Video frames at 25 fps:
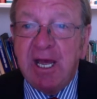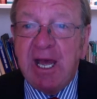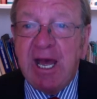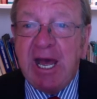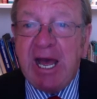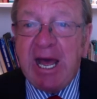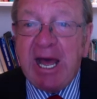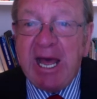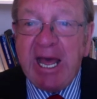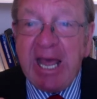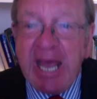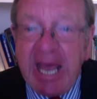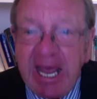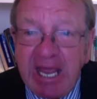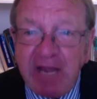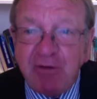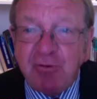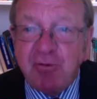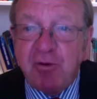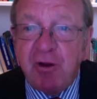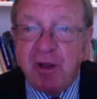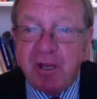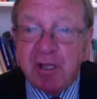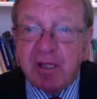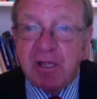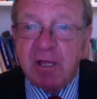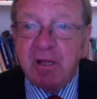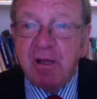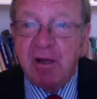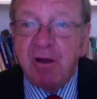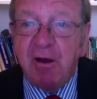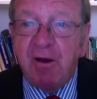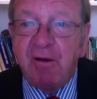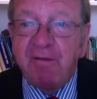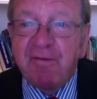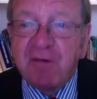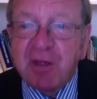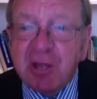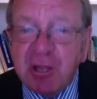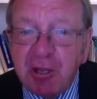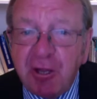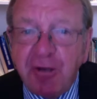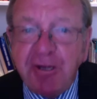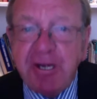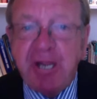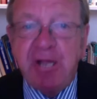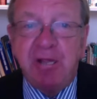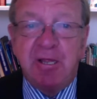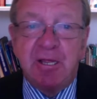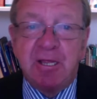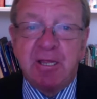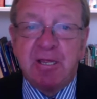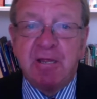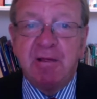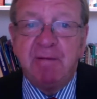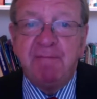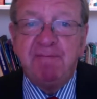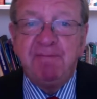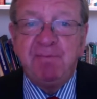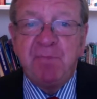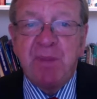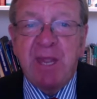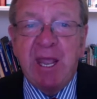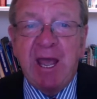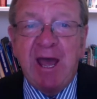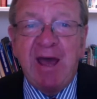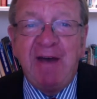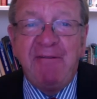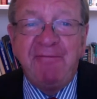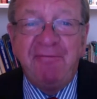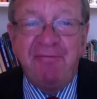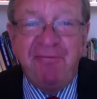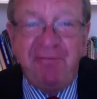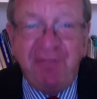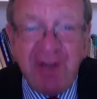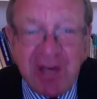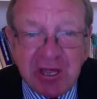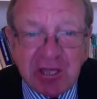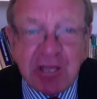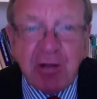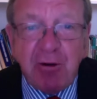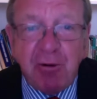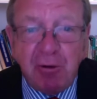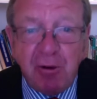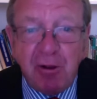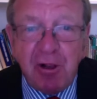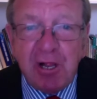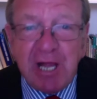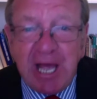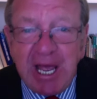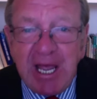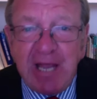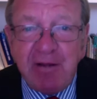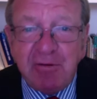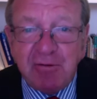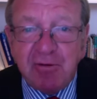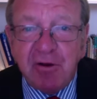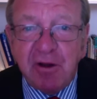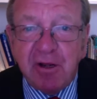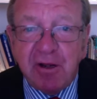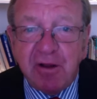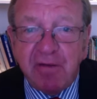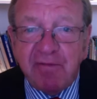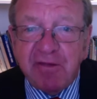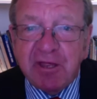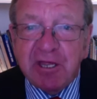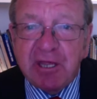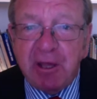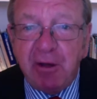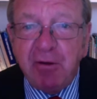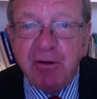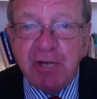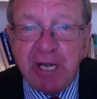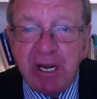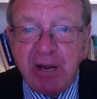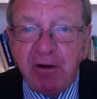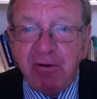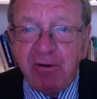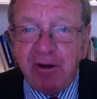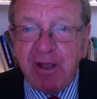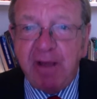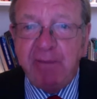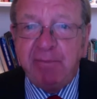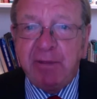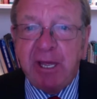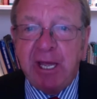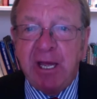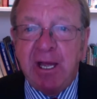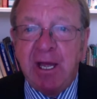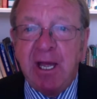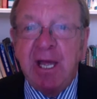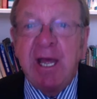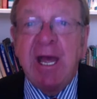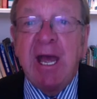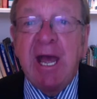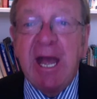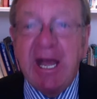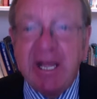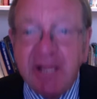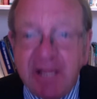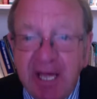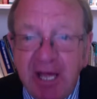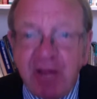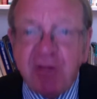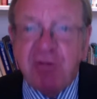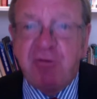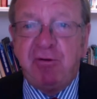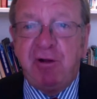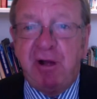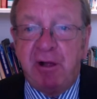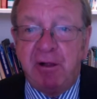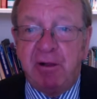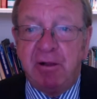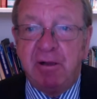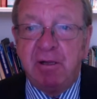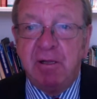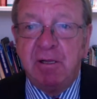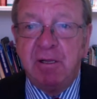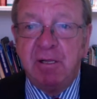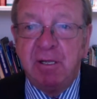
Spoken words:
A hatred of Sunnis, a visceral hatred of Saudi Arabia and Israel,